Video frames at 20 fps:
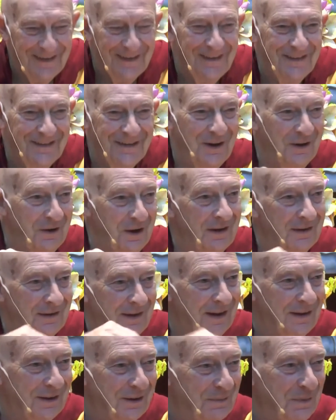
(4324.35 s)
That
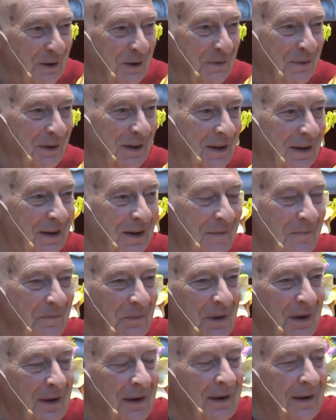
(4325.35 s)
expression,
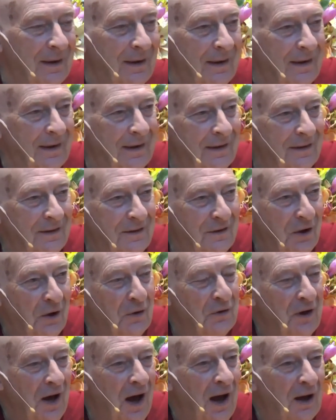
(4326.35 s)

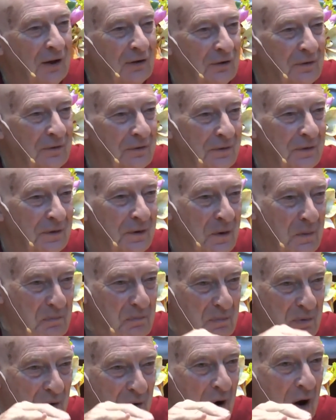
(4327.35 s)
don't ask for a
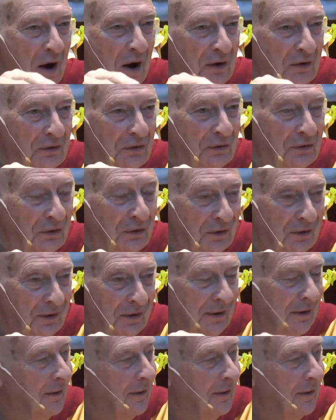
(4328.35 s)
price